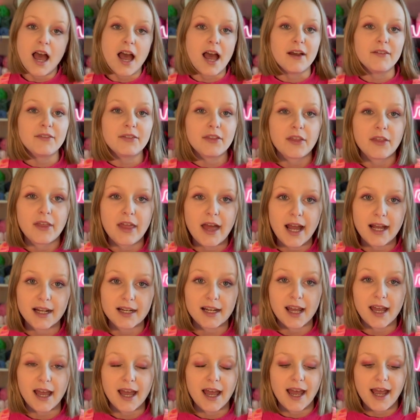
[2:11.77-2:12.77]
After that,
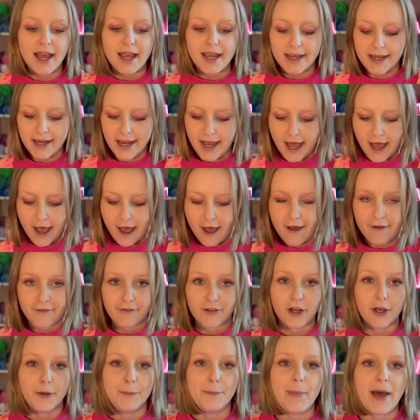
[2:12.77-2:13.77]
I have
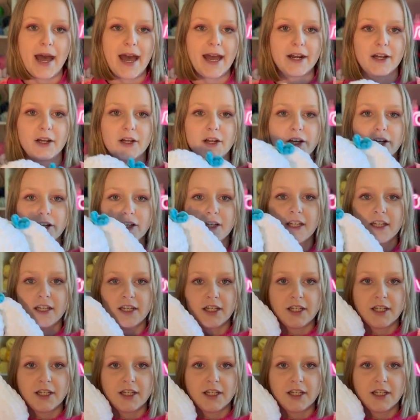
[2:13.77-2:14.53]
a pattern